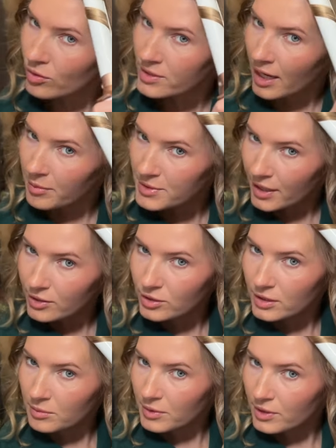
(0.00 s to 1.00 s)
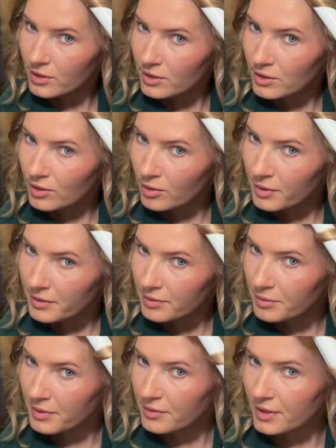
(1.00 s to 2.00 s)
top section I'm going to curl away
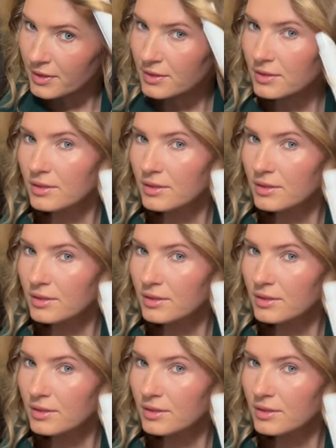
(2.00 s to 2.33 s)
from my face.